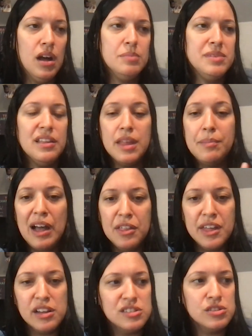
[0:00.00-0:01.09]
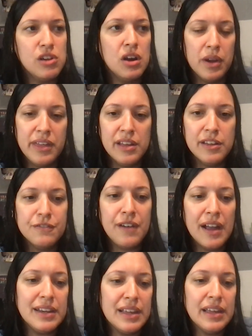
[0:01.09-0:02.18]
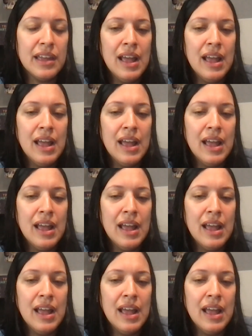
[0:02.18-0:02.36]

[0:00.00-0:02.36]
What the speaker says: Telling them how they can start, where they can find it.